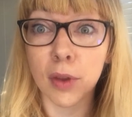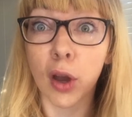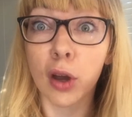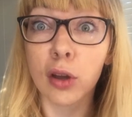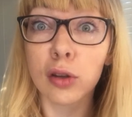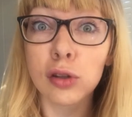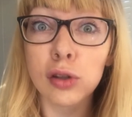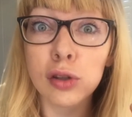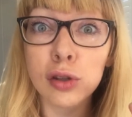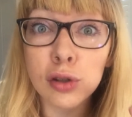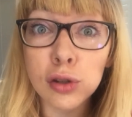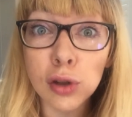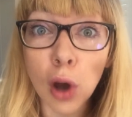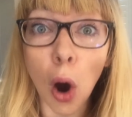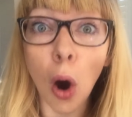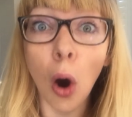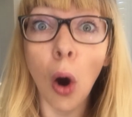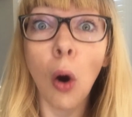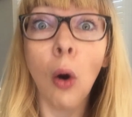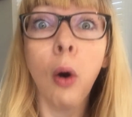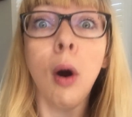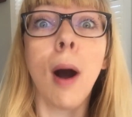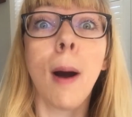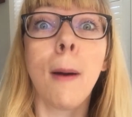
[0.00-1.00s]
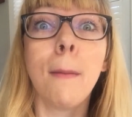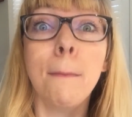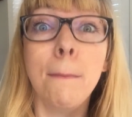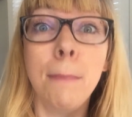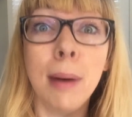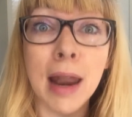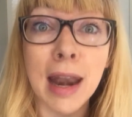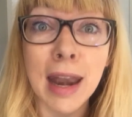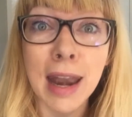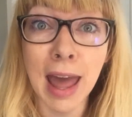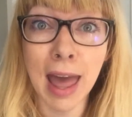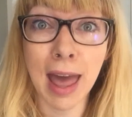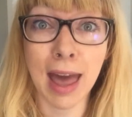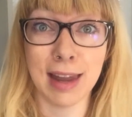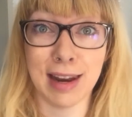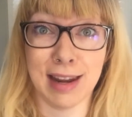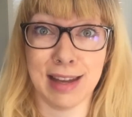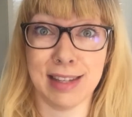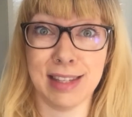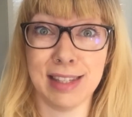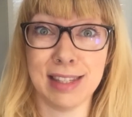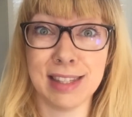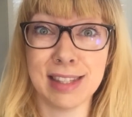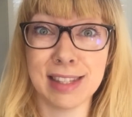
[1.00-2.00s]
so
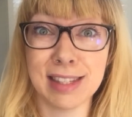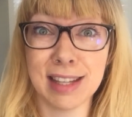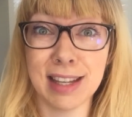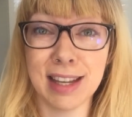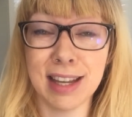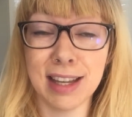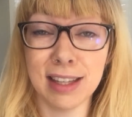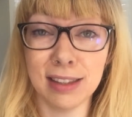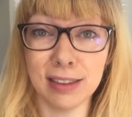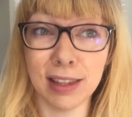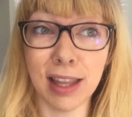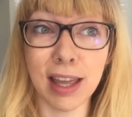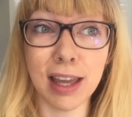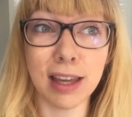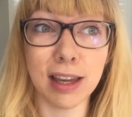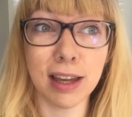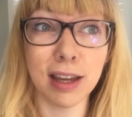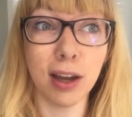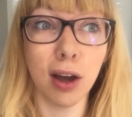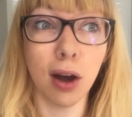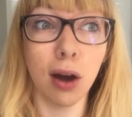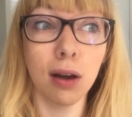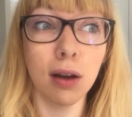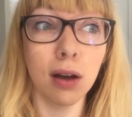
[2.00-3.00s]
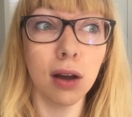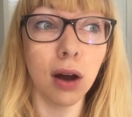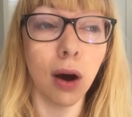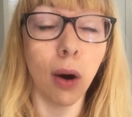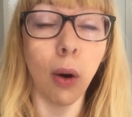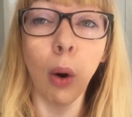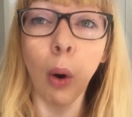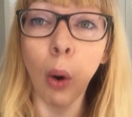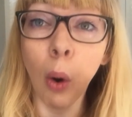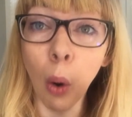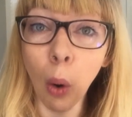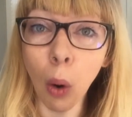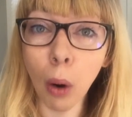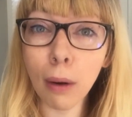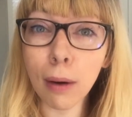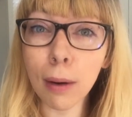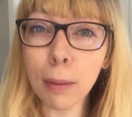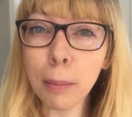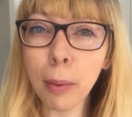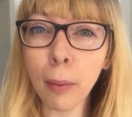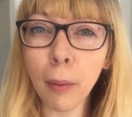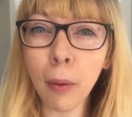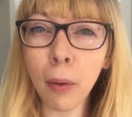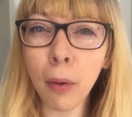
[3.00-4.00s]
bananas. Like
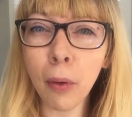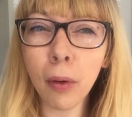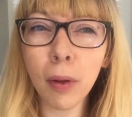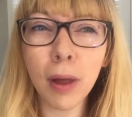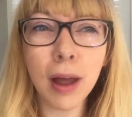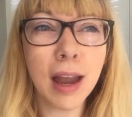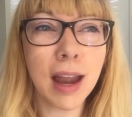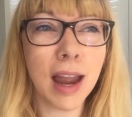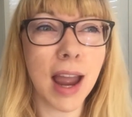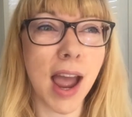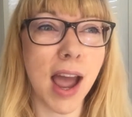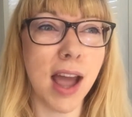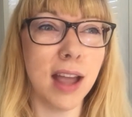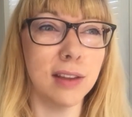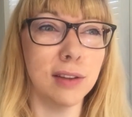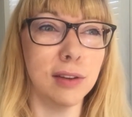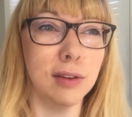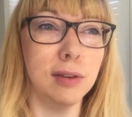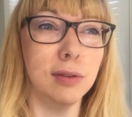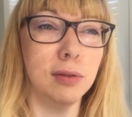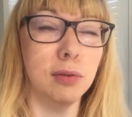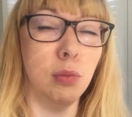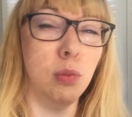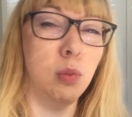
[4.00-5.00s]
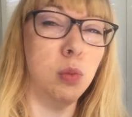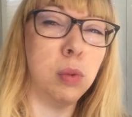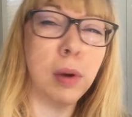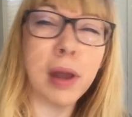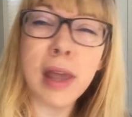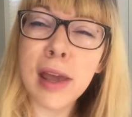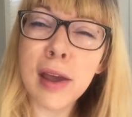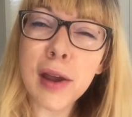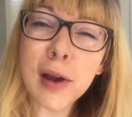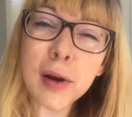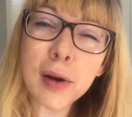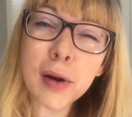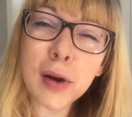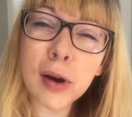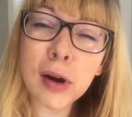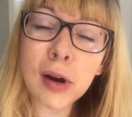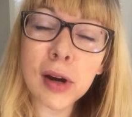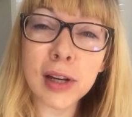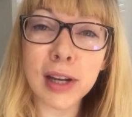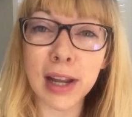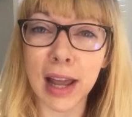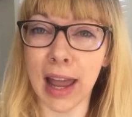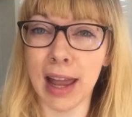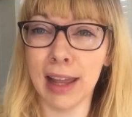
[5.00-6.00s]
horrible and
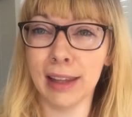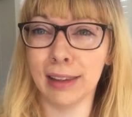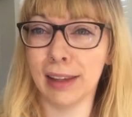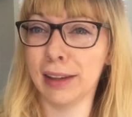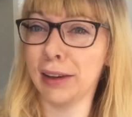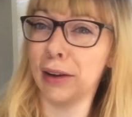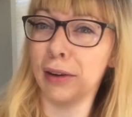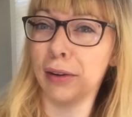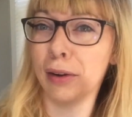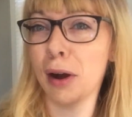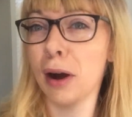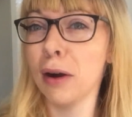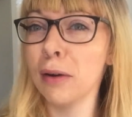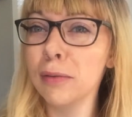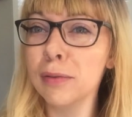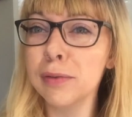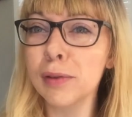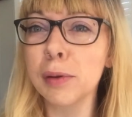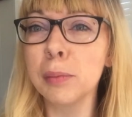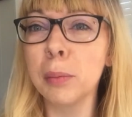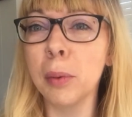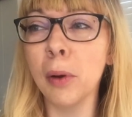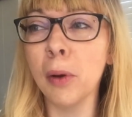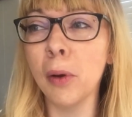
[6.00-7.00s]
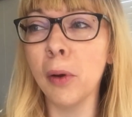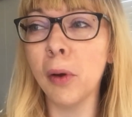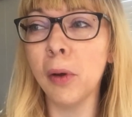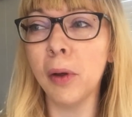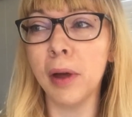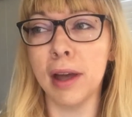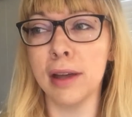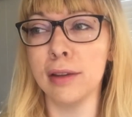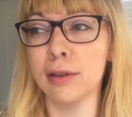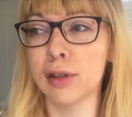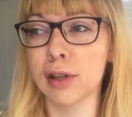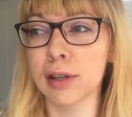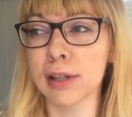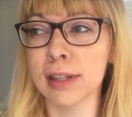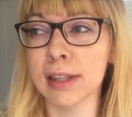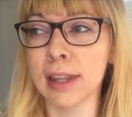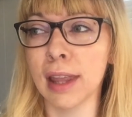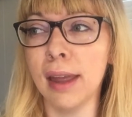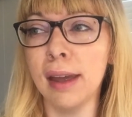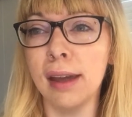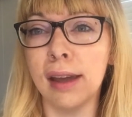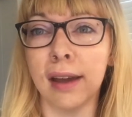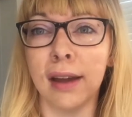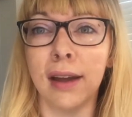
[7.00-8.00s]
weird and like uncomfortable and just
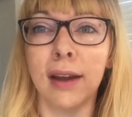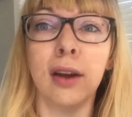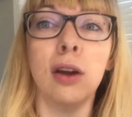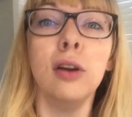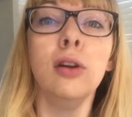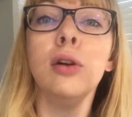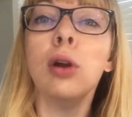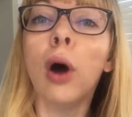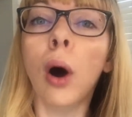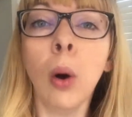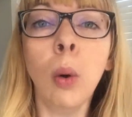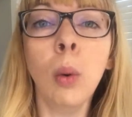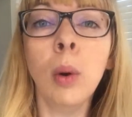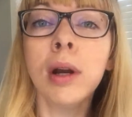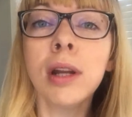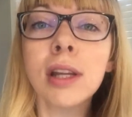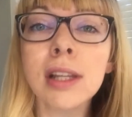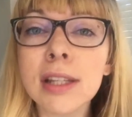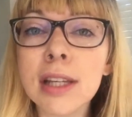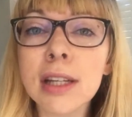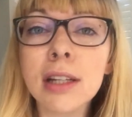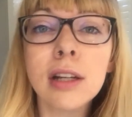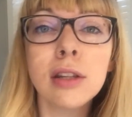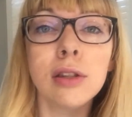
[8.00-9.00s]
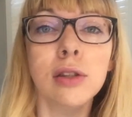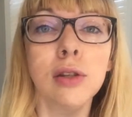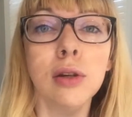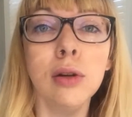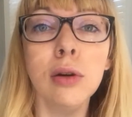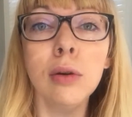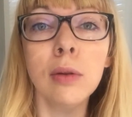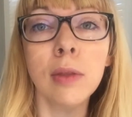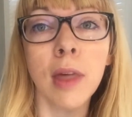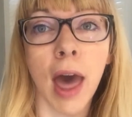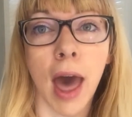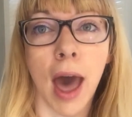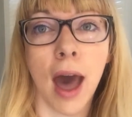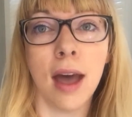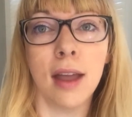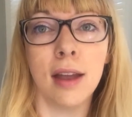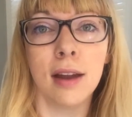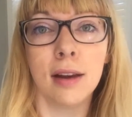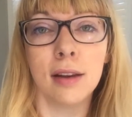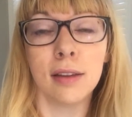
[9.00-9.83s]
like no one is gonna do that.